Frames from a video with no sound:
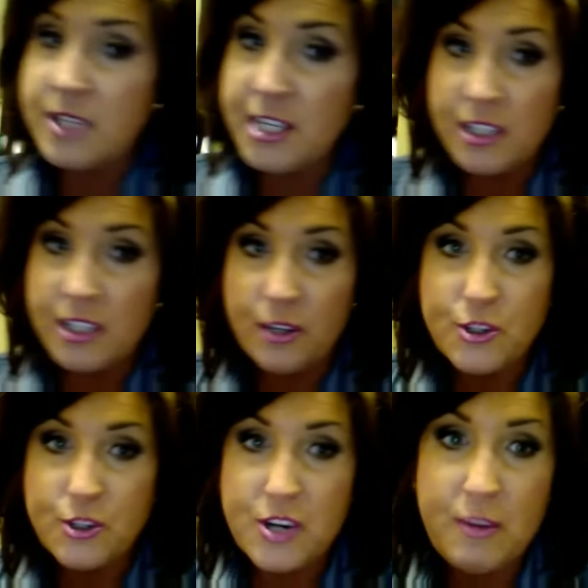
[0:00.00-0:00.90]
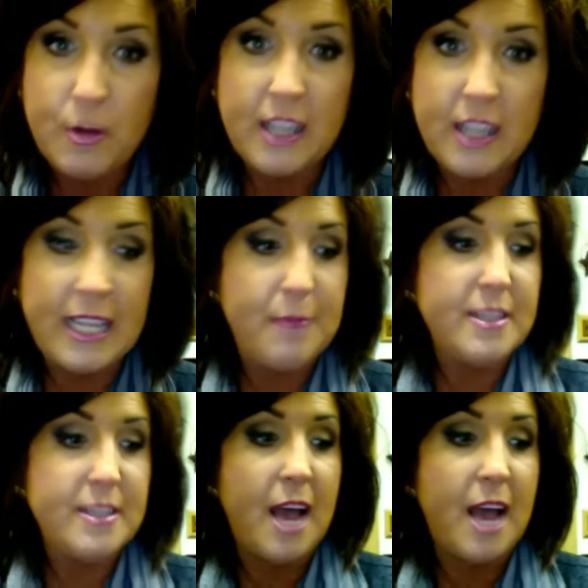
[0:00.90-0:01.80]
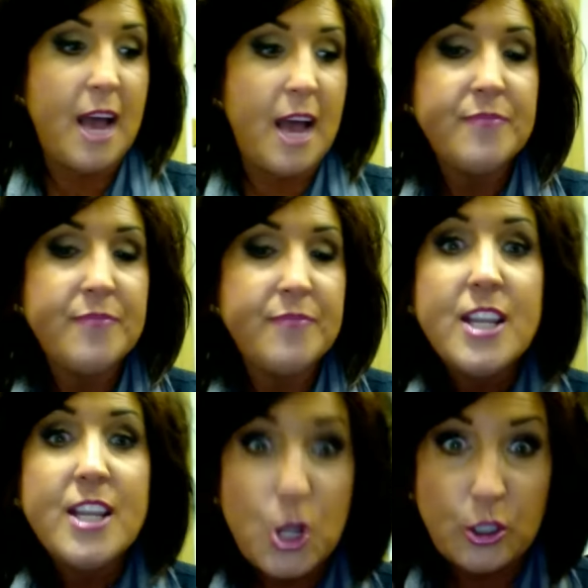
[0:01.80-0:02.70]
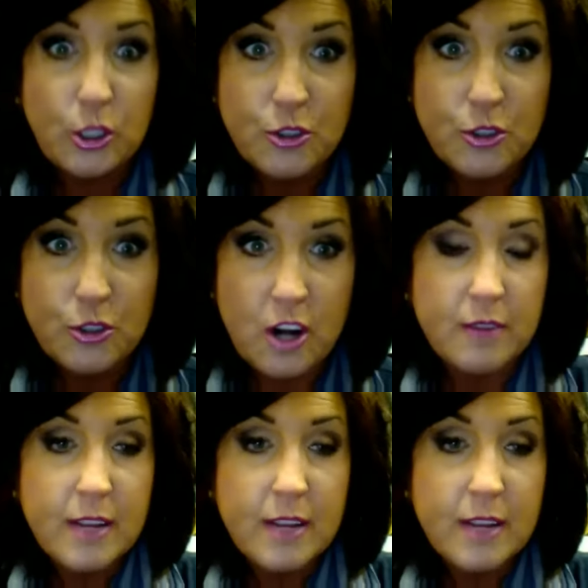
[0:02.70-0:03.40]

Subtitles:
you a little trick if you want to glam this up to go a little darker,